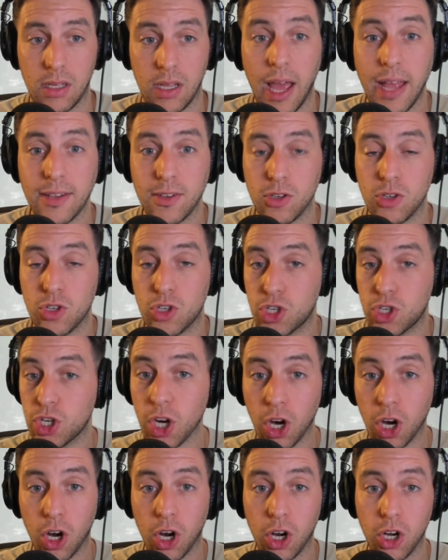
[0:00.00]
And
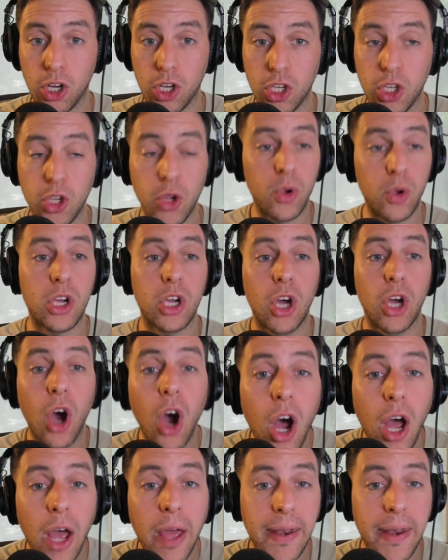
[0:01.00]
sure, you
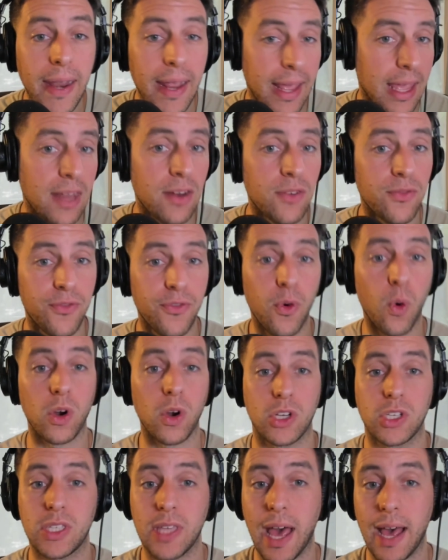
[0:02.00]
could
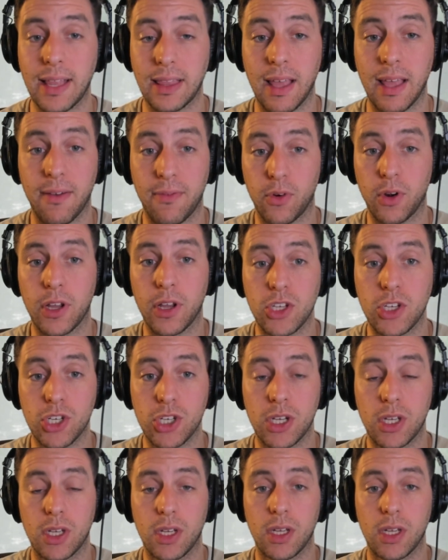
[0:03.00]
enforce that
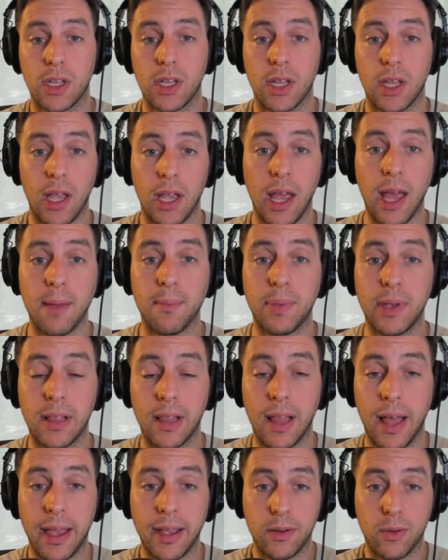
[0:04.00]
leverage and be
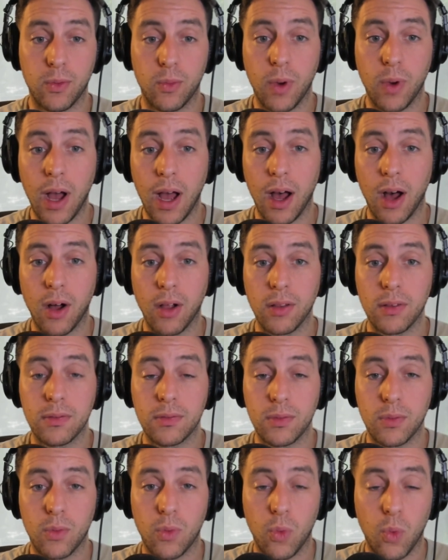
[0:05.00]
like, well,
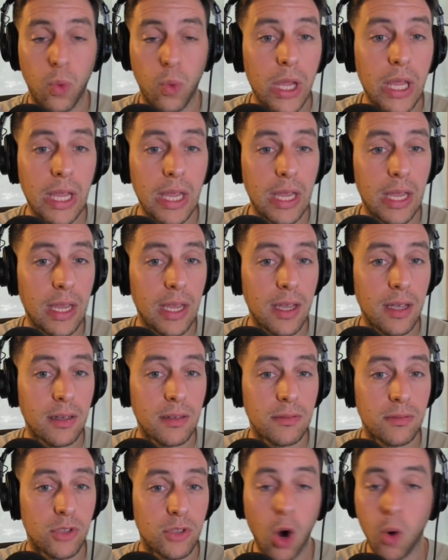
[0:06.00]
we
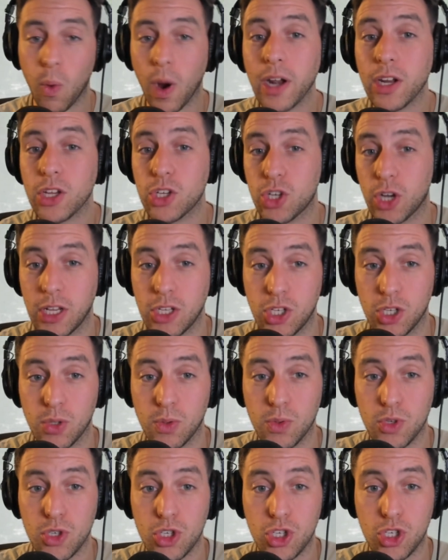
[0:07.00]
don't want to trade
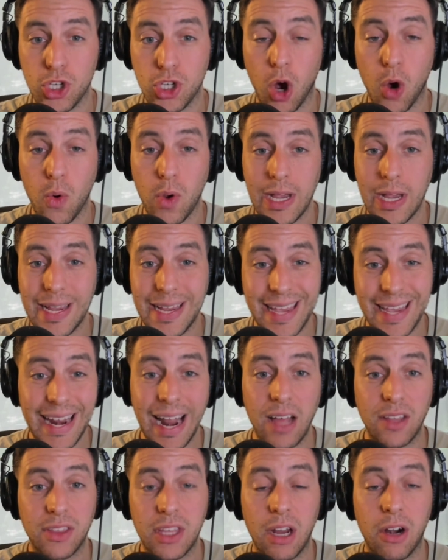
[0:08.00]
you, so get
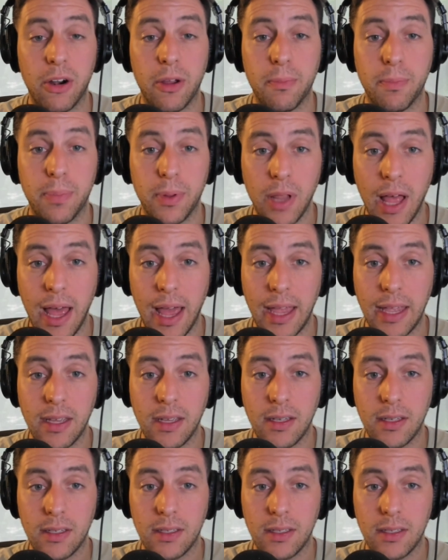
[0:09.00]
out there and play.